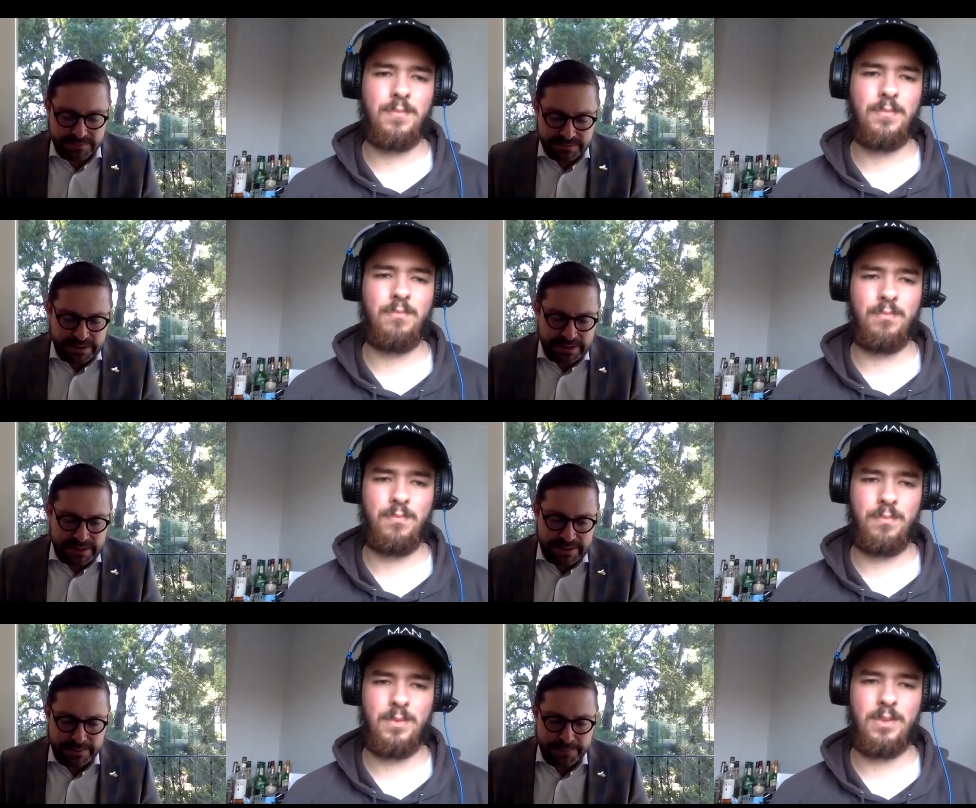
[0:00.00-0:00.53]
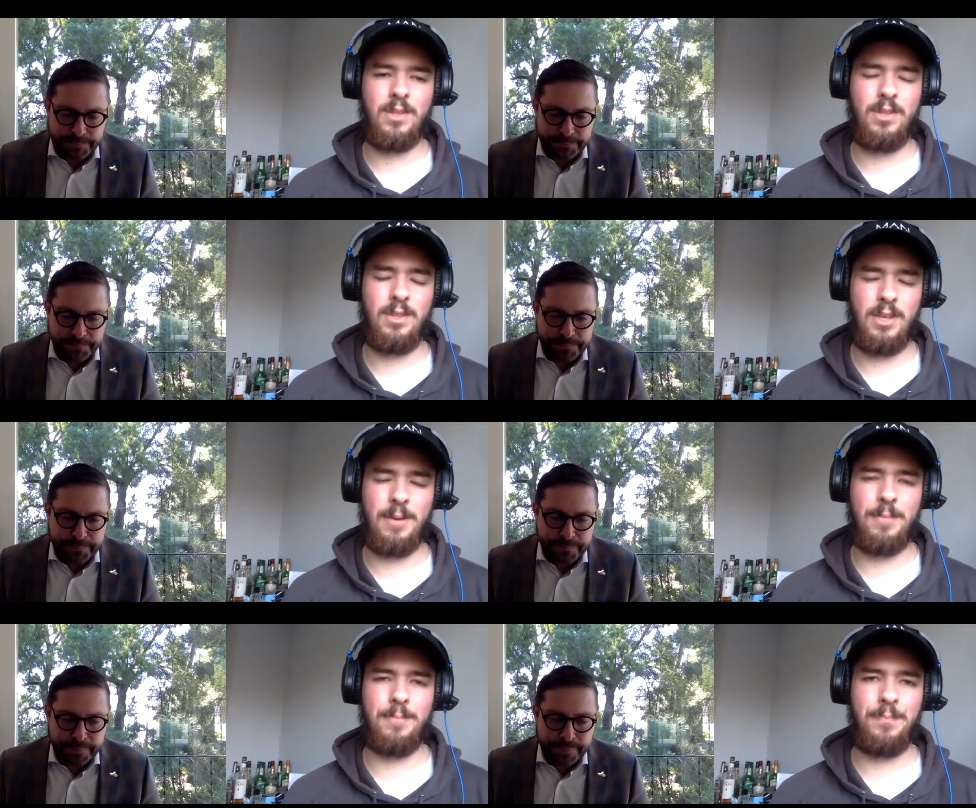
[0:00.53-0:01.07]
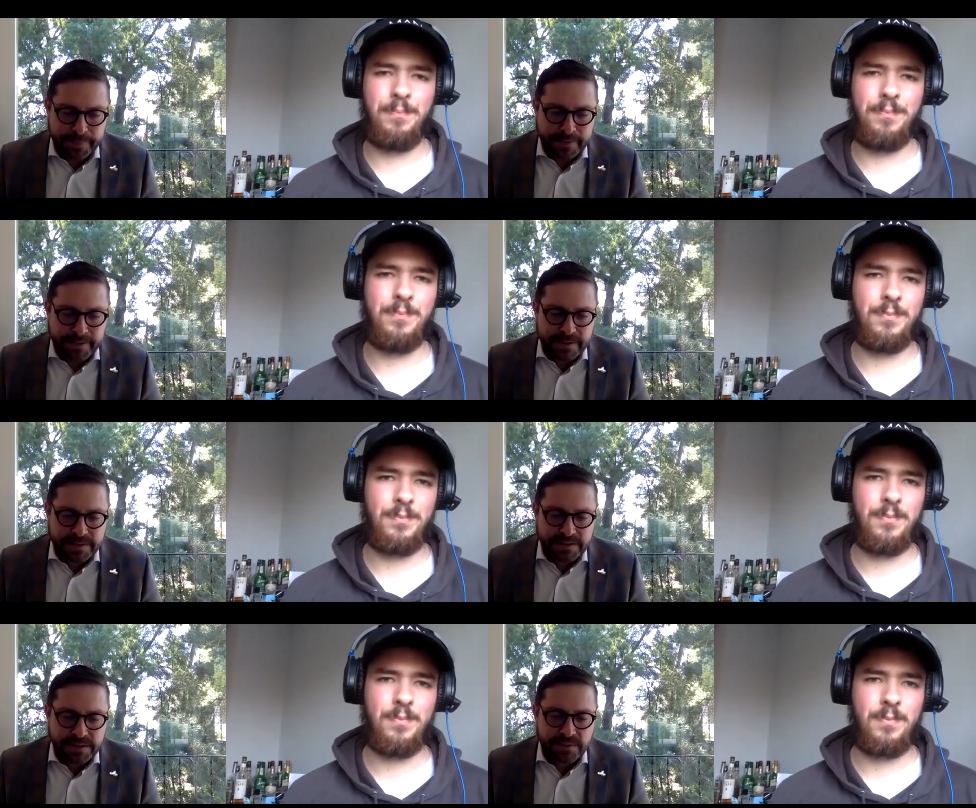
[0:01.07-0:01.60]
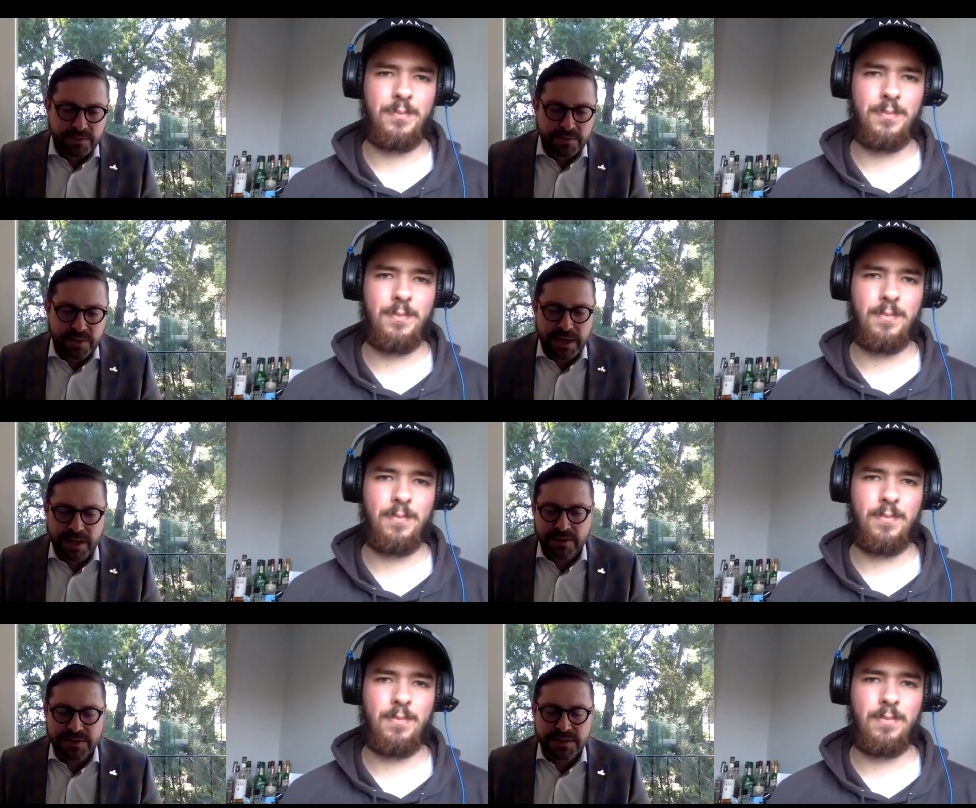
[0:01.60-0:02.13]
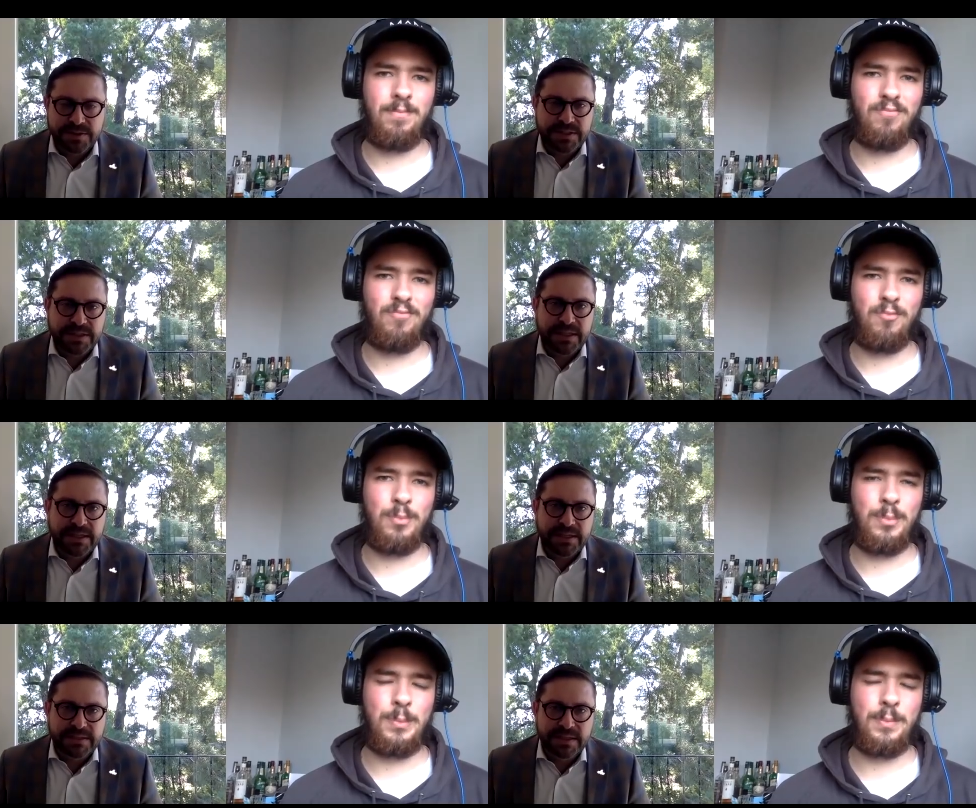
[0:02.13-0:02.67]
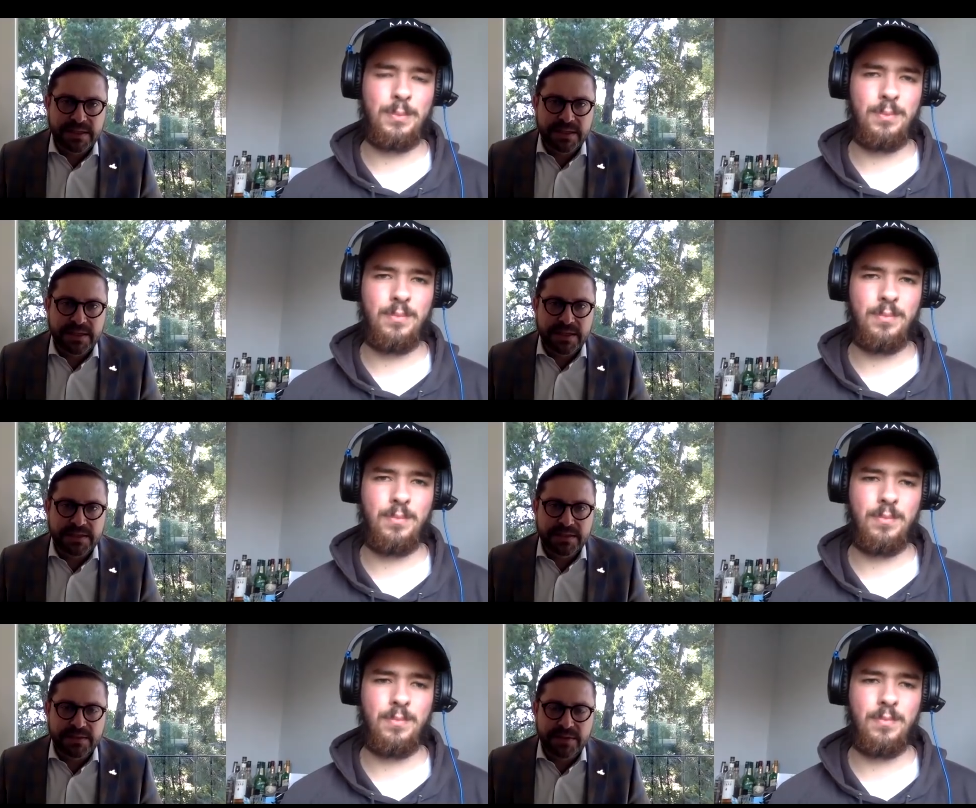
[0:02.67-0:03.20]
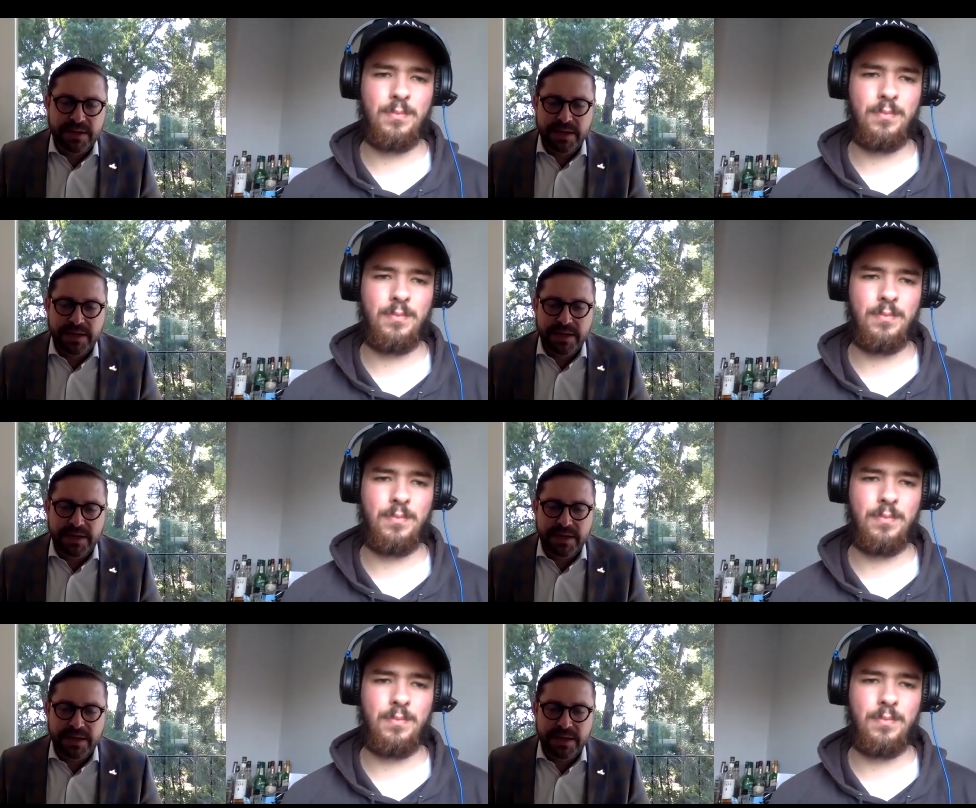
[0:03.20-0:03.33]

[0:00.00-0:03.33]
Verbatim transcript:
Speaker 1: Um, yeah. So I also see it as a as a great.